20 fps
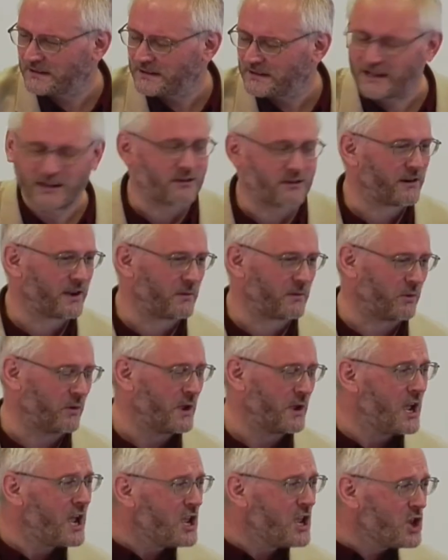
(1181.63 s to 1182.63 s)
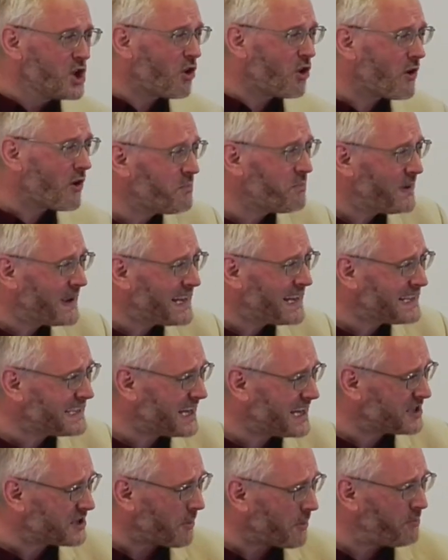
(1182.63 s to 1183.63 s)
Incredible. Your
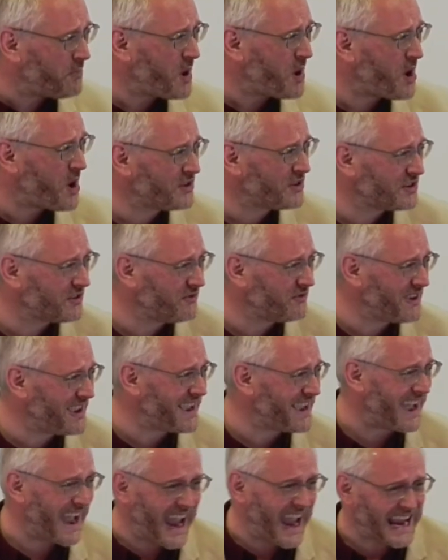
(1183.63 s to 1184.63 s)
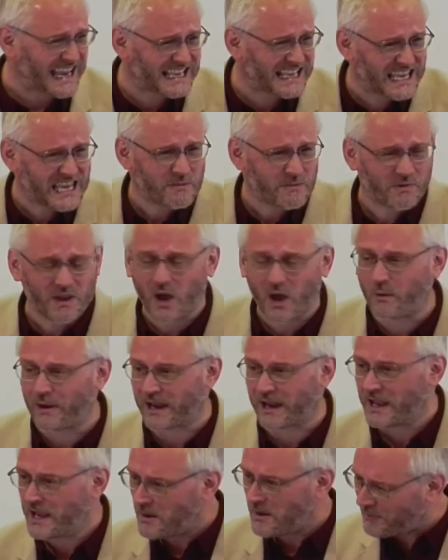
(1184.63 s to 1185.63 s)
ability to persevere and keep
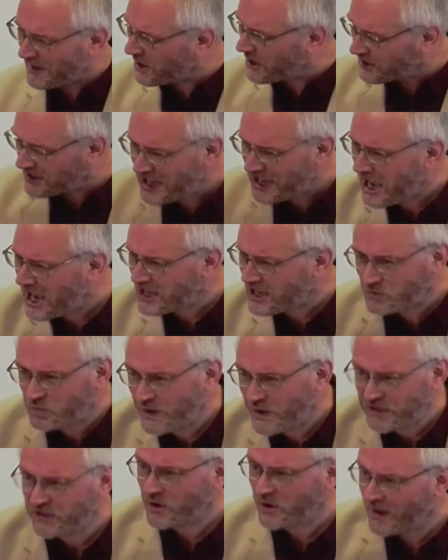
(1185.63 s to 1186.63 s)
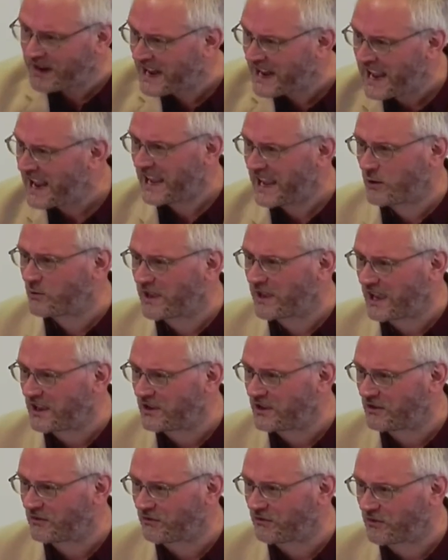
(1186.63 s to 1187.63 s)
going because He's with you and He'll get
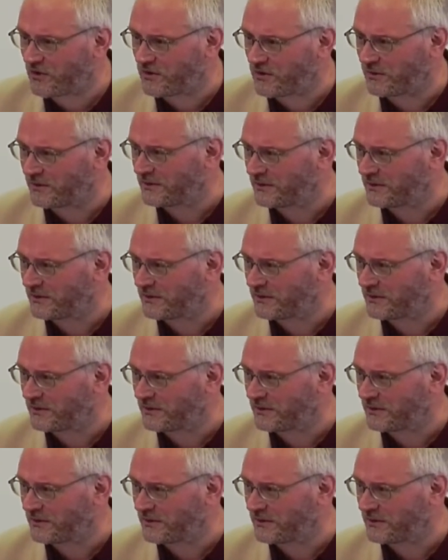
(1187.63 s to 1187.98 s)
you through.